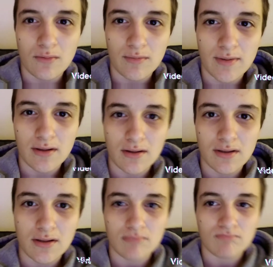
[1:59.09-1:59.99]
will be
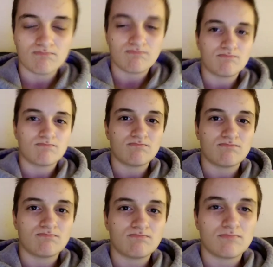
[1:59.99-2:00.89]
like
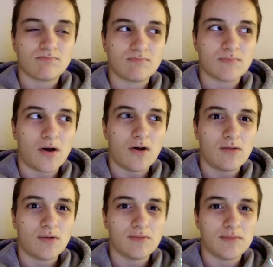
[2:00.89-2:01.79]

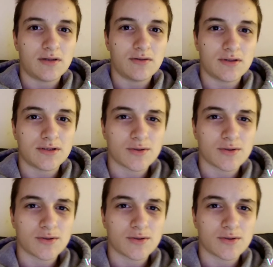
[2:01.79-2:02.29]
all about me doing